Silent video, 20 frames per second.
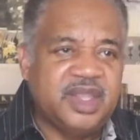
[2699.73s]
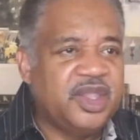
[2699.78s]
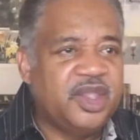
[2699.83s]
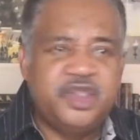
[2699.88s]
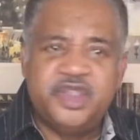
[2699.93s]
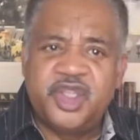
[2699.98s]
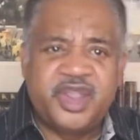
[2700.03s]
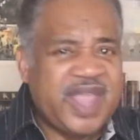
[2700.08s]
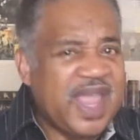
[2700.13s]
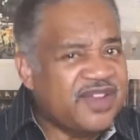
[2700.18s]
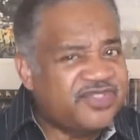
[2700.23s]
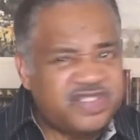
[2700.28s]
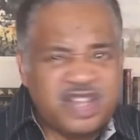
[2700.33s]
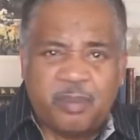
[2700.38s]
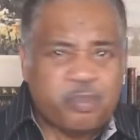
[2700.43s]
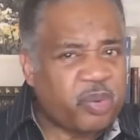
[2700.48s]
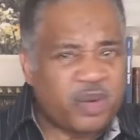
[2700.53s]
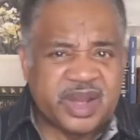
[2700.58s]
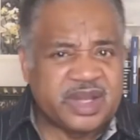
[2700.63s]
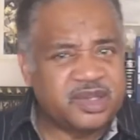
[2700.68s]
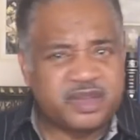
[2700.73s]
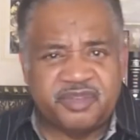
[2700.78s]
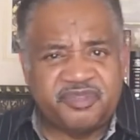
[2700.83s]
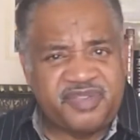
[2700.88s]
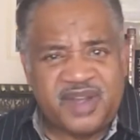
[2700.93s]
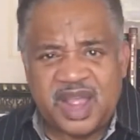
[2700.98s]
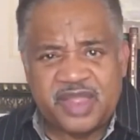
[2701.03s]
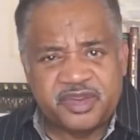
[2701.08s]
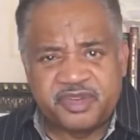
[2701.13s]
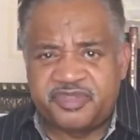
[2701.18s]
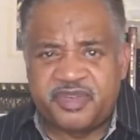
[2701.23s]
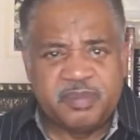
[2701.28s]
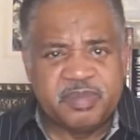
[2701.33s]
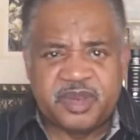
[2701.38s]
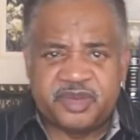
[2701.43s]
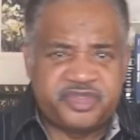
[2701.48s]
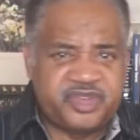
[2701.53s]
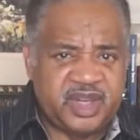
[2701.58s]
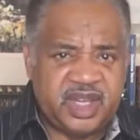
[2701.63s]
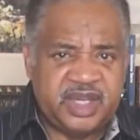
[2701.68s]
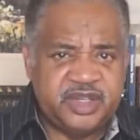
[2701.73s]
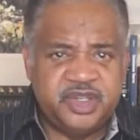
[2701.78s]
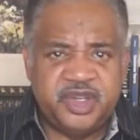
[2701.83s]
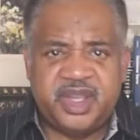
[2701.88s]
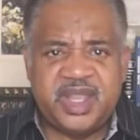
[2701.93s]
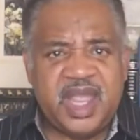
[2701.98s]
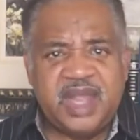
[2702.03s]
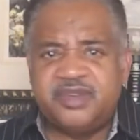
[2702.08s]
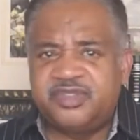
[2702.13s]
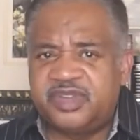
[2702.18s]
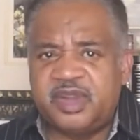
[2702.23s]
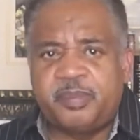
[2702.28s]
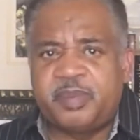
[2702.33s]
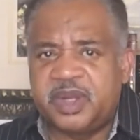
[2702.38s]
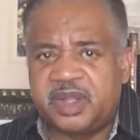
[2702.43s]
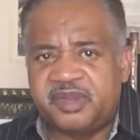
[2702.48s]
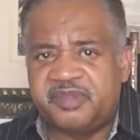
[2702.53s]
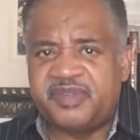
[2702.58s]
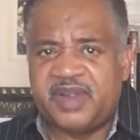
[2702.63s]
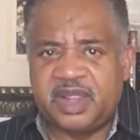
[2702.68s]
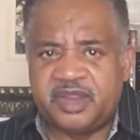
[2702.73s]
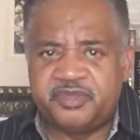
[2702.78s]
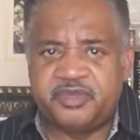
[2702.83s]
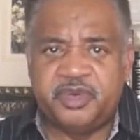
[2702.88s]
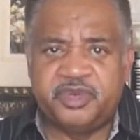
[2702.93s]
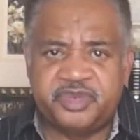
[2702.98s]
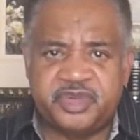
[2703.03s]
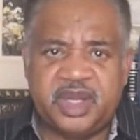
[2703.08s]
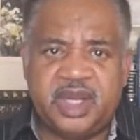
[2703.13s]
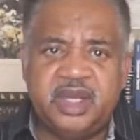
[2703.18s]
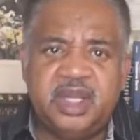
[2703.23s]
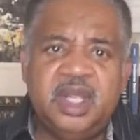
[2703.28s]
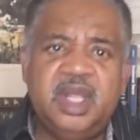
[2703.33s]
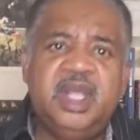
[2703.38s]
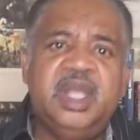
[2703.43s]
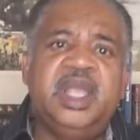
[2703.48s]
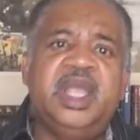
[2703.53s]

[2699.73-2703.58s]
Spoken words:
You can't separate the Father from the Son. You can't separate the Father from the Son.